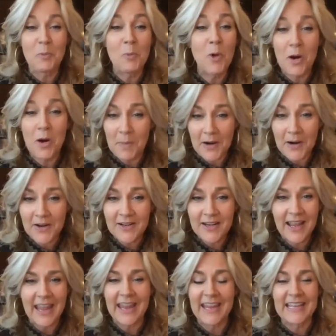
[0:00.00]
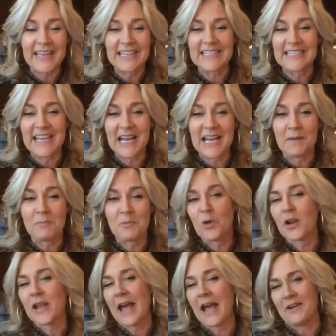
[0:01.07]
Walmart and uh, work
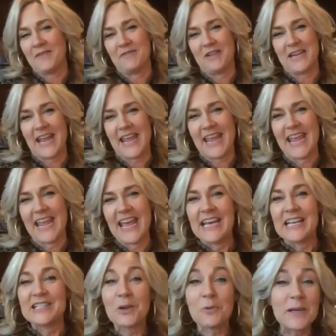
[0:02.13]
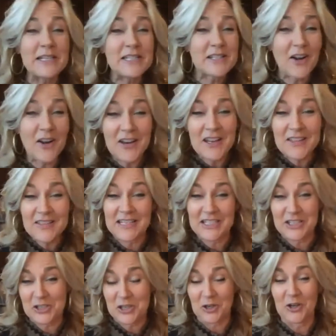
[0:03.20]
out every day. So we started this
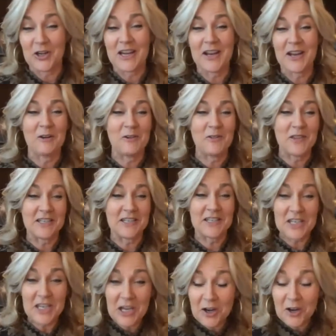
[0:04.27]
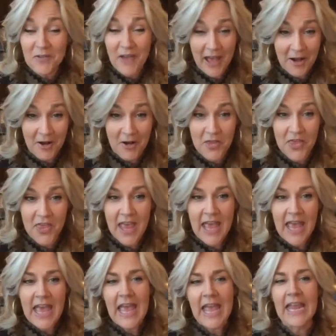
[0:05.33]
journey on this year of health.
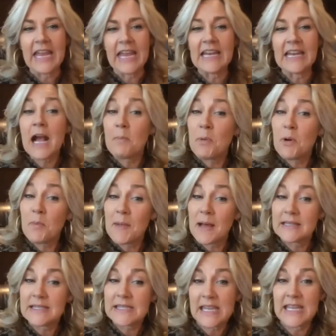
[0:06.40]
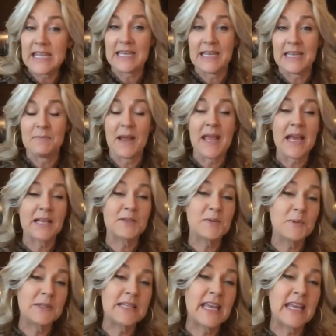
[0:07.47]
And a couple months in, my husband
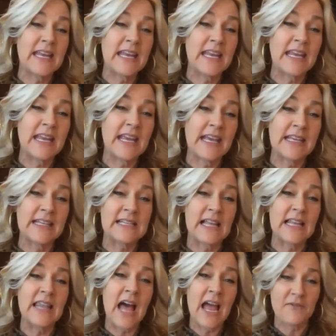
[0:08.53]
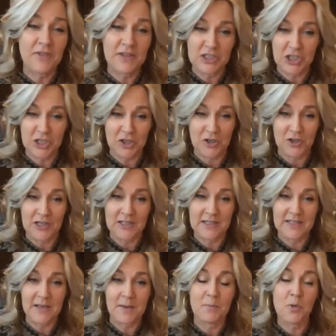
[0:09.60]
was getting his life insurance,
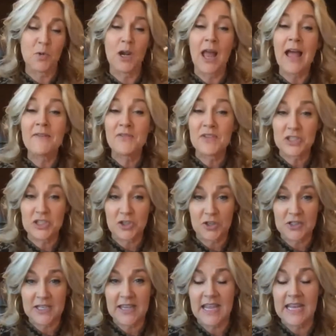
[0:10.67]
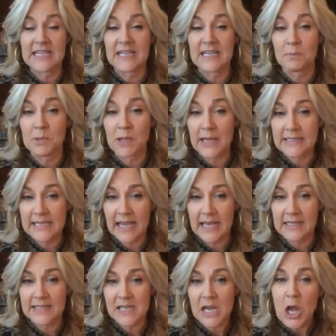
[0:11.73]
some more life insurance, and they did a blood test.
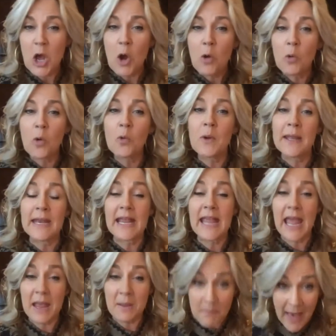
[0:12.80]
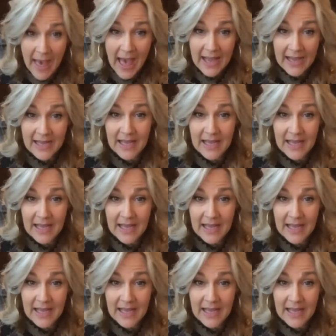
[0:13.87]
Well, when it came back,